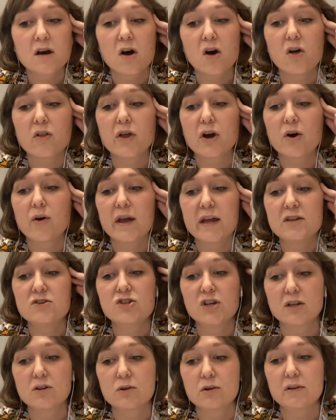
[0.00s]
although it
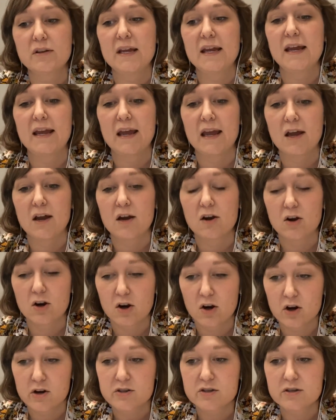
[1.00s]
generally
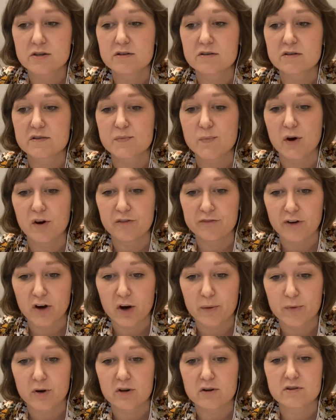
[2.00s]
hurt small
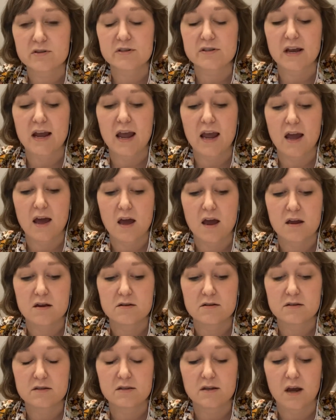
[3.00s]
farmers
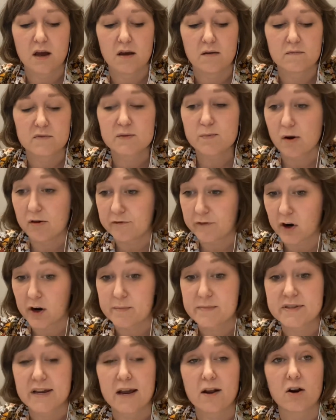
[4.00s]
and small
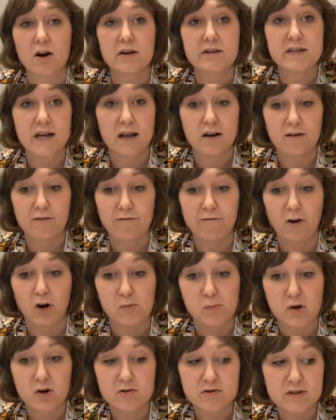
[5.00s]
farms and our tenant
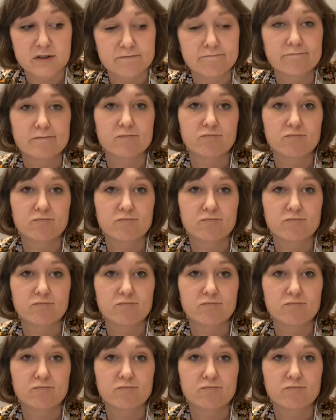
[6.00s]
farmers.